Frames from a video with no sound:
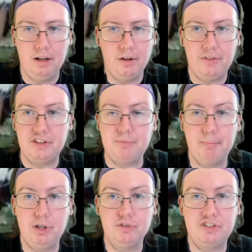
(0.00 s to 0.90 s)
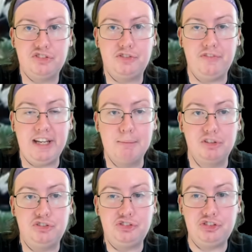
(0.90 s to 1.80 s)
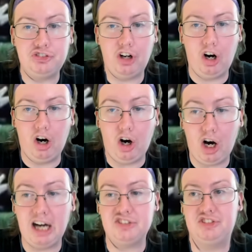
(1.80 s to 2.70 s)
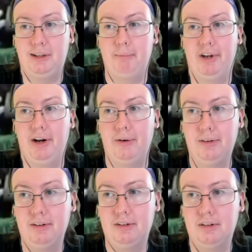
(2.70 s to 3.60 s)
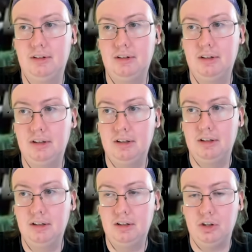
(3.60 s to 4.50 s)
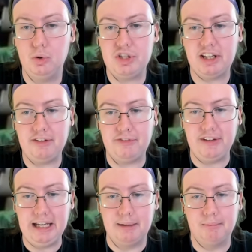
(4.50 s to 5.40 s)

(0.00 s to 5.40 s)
This mute, this theme is awesome, though. Who did the theme?